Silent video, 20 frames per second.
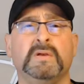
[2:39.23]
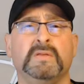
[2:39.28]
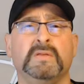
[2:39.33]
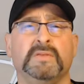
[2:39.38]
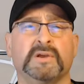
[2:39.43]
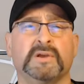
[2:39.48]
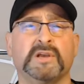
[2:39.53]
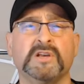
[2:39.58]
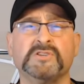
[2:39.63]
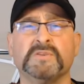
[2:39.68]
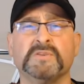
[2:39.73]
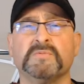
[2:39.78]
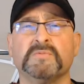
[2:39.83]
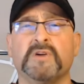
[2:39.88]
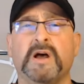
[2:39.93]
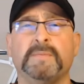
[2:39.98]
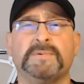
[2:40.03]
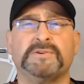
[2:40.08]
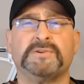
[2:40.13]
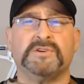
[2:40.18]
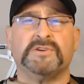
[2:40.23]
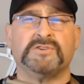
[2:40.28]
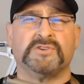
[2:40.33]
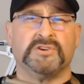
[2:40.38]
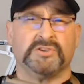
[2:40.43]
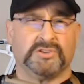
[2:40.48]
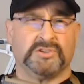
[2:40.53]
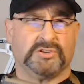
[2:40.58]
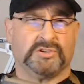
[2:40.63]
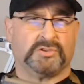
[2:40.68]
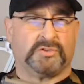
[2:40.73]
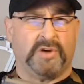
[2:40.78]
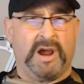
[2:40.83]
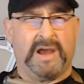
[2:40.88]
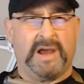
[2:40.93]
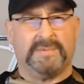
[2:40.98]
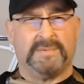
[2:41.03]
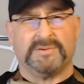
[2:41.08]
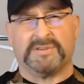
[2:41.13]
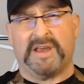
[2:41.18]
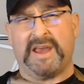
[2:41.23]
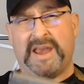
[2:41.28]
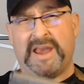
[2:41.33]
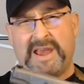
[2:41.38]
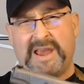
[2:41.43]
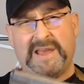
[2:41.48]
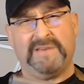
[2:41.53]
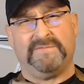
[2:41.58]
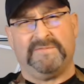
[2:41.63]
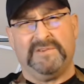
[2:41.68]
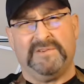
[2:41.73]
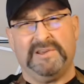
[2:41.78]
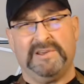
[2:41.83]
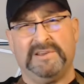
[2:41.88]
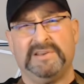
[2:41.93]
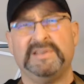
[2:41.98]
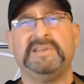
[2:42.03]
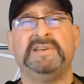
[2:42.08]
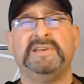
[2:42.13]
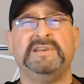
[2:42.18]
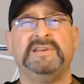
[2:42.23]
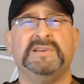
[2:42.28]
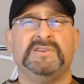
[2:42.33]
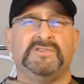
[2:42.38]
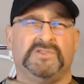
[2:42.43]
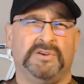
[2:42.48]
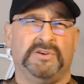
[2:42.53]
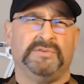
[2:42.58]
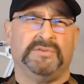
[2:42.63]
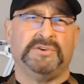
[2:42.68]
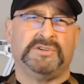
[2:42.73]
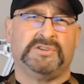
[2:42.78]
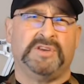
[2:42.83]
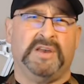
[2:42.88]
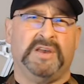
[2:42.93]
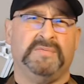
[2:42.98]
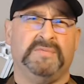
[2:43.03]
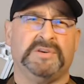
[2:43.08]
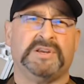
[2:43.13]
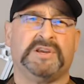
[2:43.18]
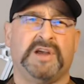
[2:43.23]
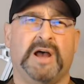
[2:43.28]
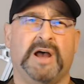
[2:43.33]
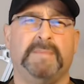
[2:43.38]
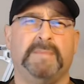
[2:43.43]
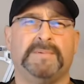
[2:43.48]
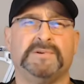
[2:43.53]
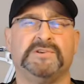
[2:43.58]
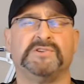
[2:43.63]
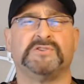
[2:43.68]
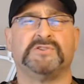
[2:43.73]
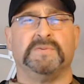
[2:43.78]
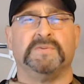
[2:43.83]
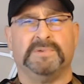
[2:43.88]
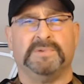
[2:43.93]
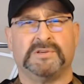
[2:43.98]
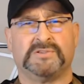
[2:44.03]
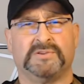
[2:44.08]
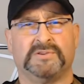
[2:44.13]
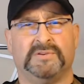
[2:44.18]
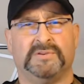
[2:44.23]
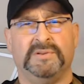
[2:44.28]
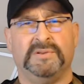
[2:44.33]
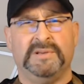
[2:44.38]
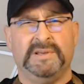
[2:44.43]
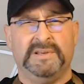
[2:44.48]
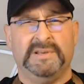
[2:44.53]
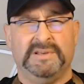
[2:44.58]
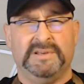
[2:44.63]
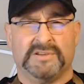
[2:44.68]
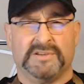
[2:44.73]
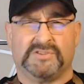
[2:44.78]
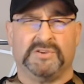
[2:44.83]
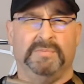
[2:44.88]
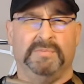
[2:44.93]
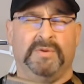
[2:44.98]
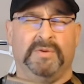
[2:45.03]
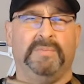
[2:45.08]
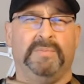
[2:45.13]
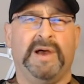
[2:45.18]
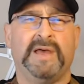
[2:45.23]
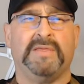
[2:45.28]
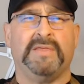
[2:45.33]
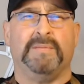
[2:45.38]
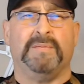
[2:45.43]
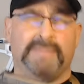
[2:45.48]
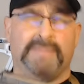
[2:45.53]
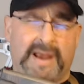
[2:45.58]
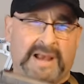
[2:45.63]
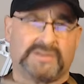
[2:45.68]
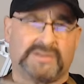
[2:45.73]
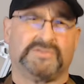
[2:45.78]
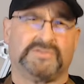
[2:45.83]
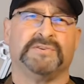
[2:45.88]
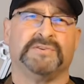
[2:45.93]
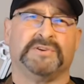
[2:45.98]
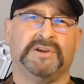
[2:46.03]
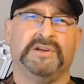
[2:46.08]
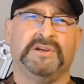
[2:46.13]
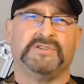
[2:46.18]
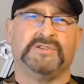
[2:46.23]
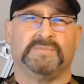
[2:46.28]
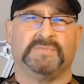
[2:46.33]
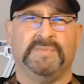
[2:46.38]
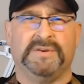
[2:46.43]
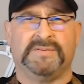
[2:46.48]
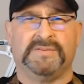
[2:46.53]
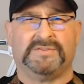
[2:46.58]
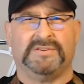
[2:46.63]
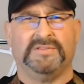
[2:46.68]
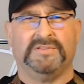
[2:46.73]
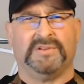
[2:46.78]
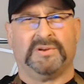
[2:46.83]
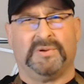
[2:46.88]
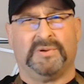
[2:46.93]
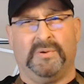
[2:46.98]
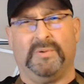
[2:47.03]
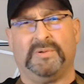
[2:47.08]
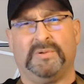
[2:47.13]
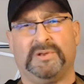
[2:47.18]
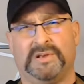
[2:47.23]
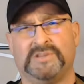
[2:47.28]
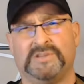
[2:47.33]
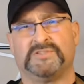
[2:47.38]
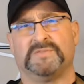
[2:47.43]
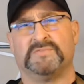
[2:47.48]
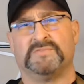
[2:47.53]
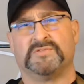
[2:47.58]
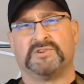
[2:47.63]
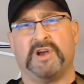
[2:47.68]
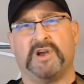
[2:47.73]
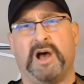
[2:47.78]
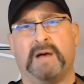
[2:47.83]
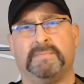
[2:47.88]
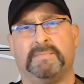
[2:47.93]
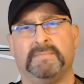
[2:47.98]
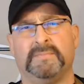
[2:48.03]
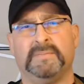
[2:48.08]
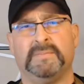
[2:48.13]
The Custom Competition is described as a hand-fit Series 70 competition pistol assembled by the master gunsmiths in the Colt Custom Shop.